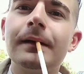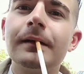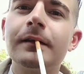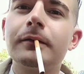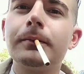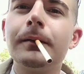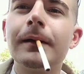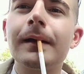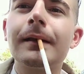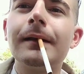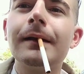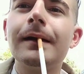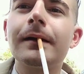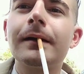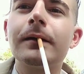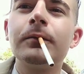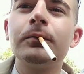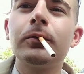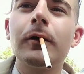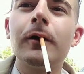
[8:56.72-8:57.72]
They
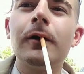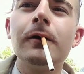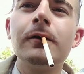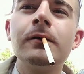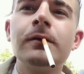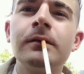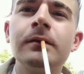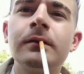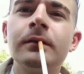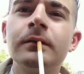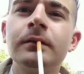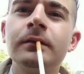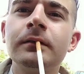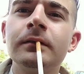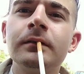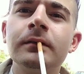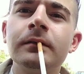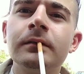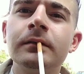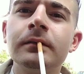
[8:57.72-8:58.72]
shot him in the
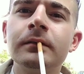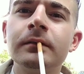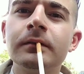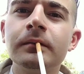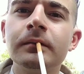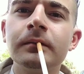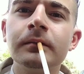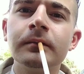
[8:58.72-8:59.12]
back.